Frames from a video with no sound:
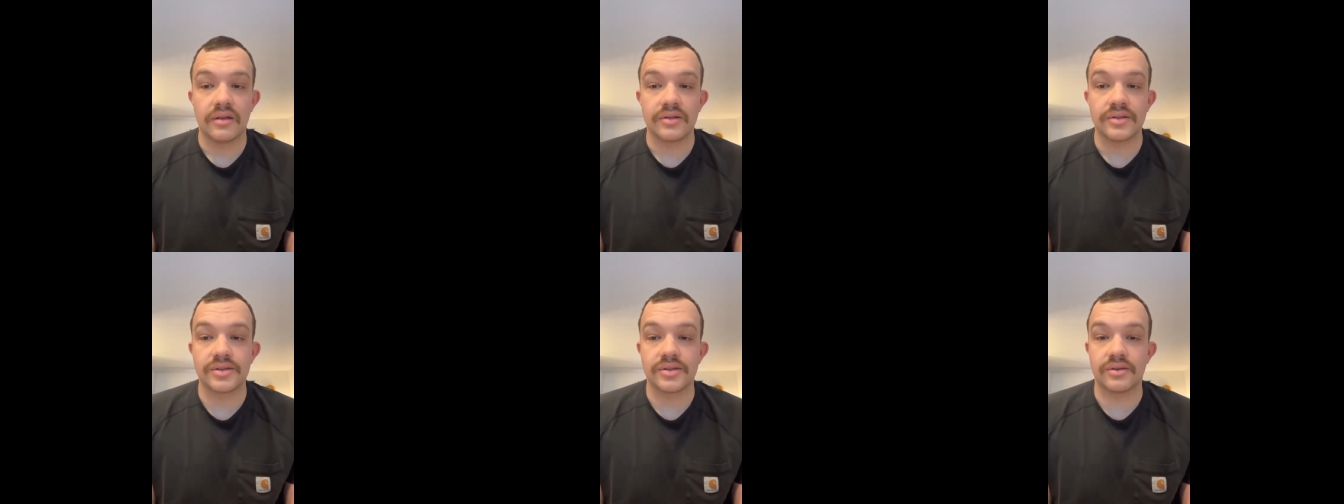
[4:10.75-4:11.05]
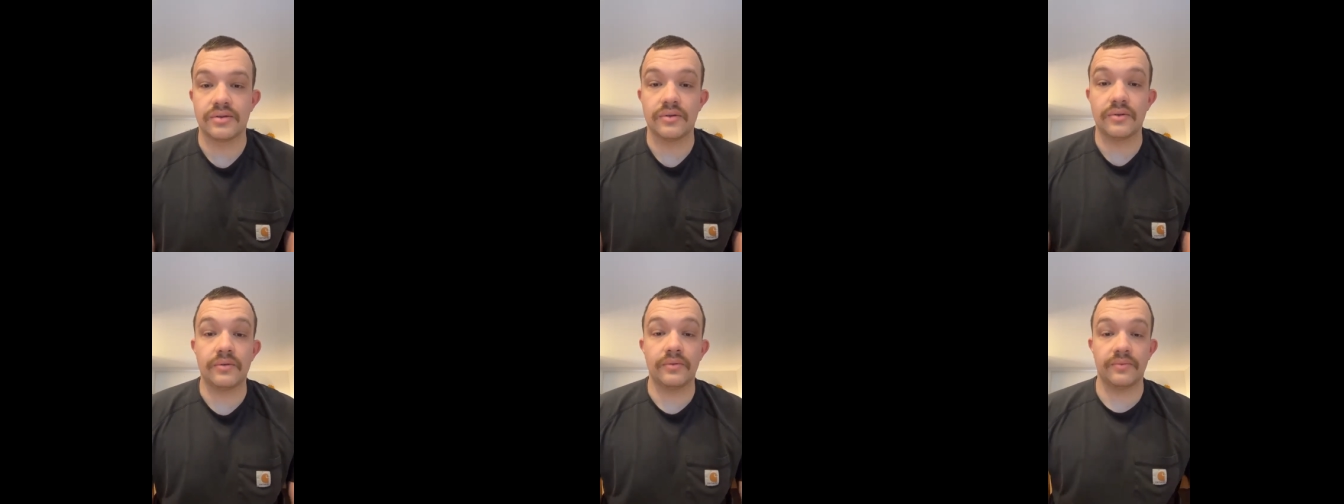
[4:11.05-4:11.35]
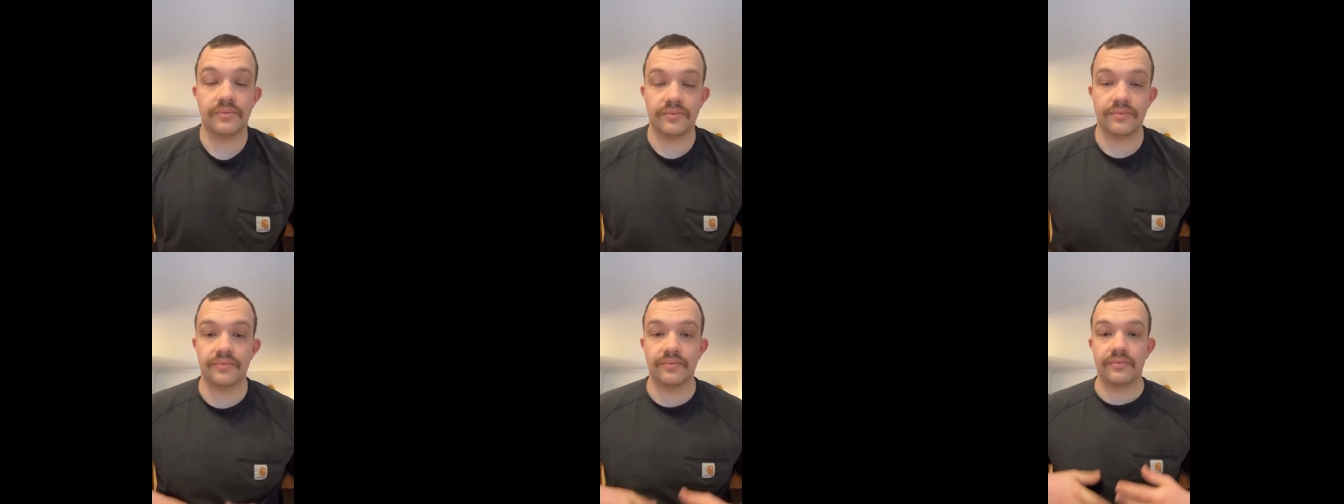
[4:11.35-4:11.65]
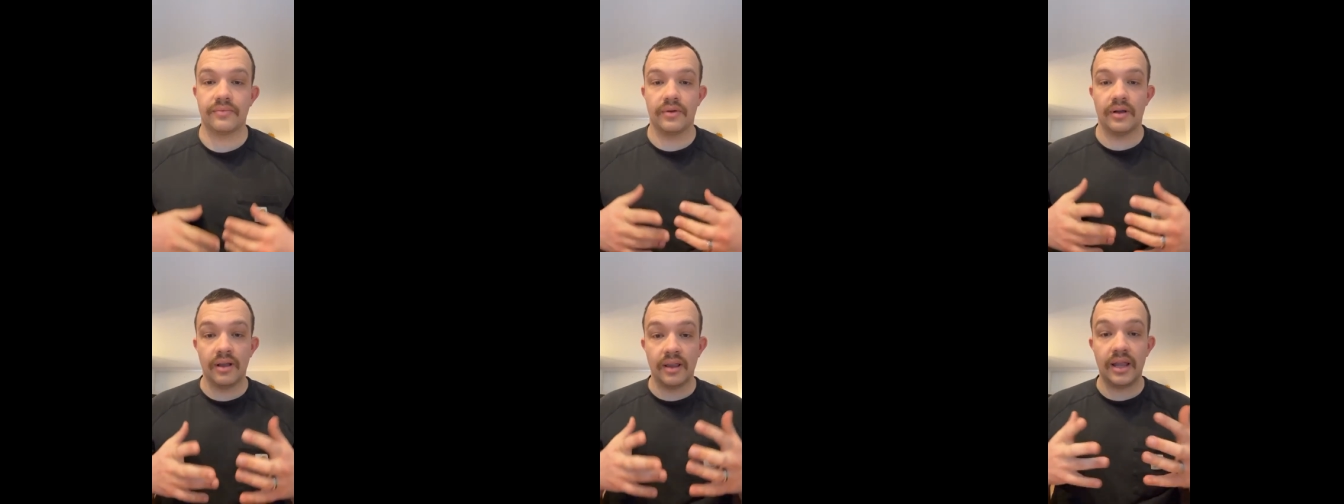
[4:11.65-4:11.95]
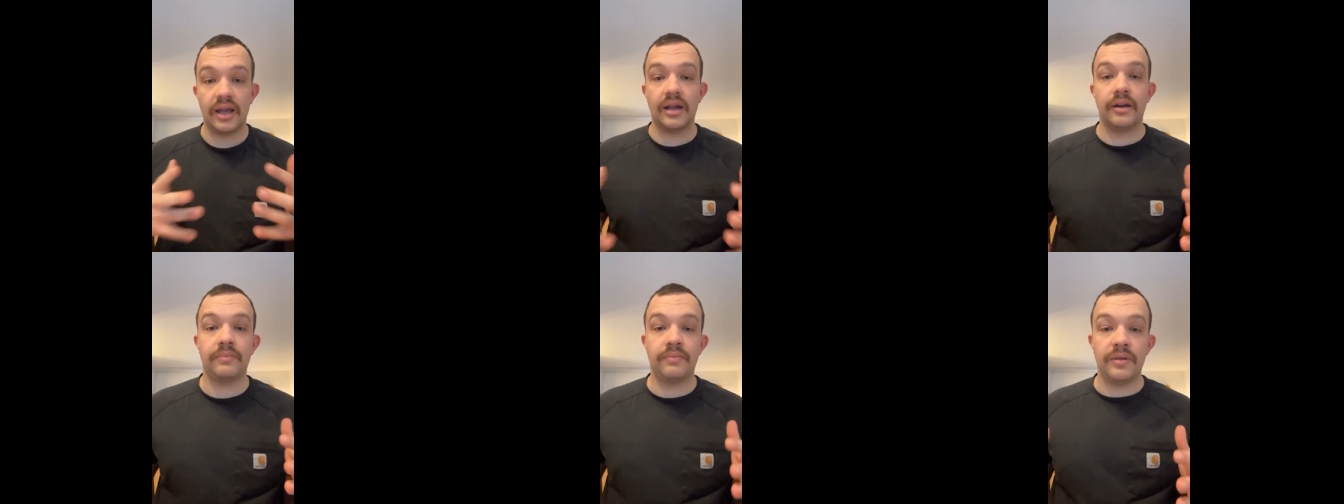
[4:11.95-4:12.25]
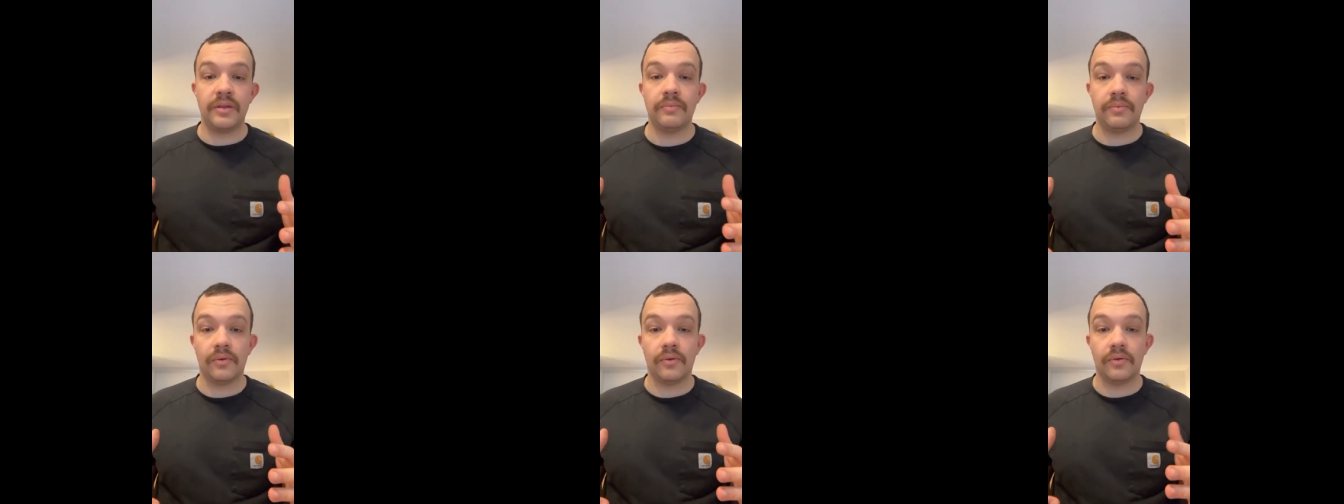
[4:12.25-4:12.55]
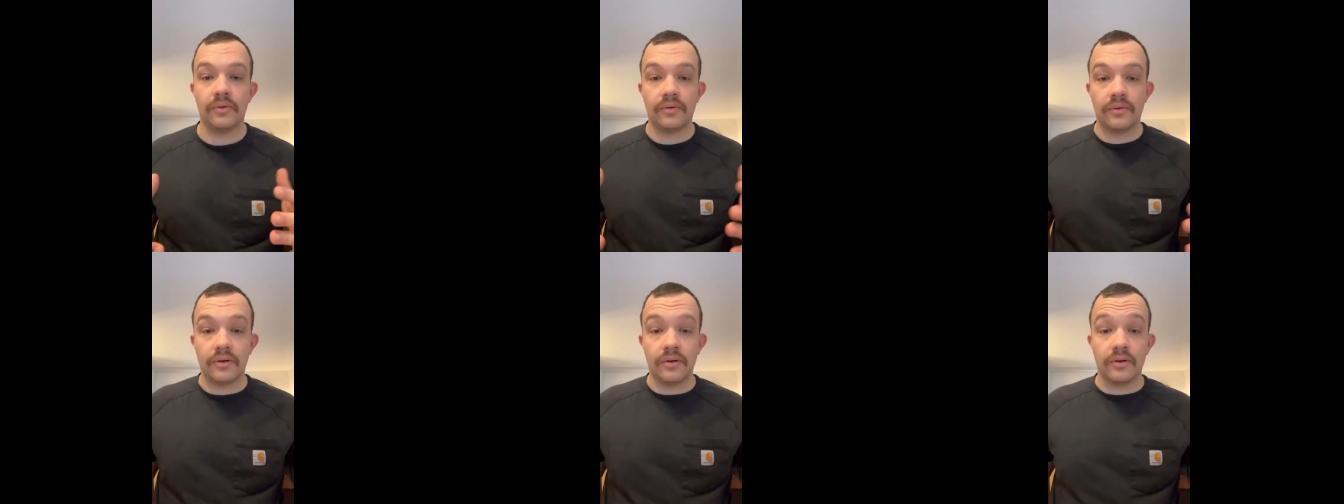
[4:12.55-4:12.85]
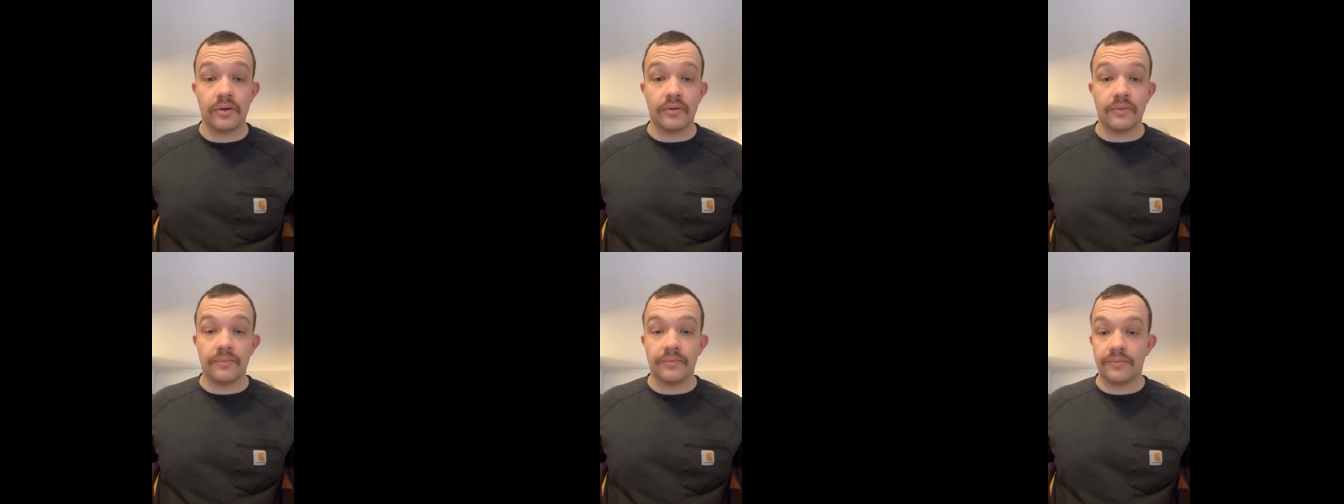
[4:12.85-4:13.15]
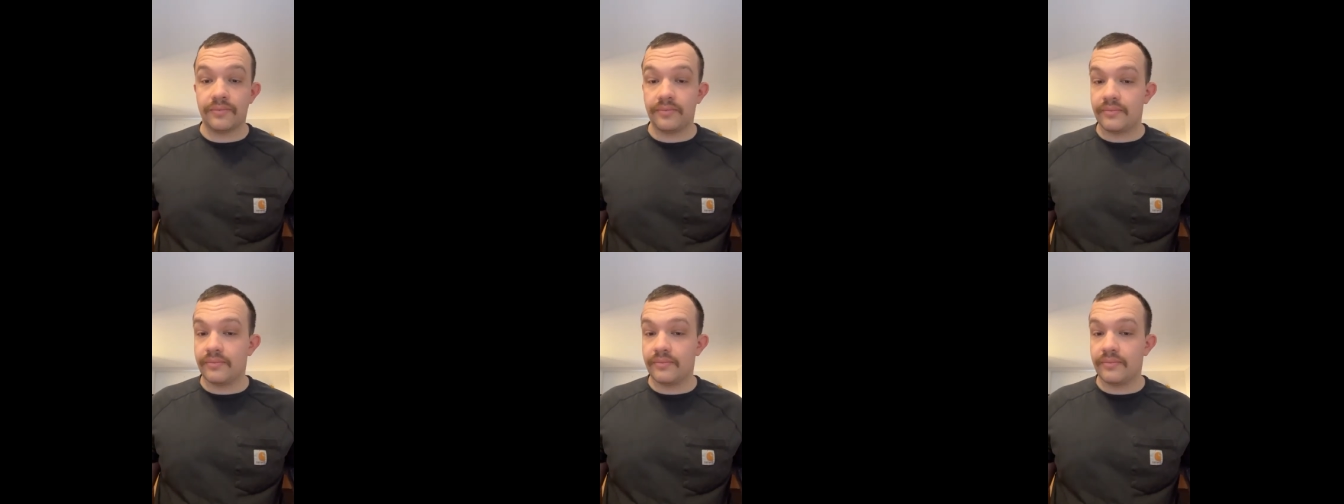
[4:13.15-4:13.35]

So, a lot of people, or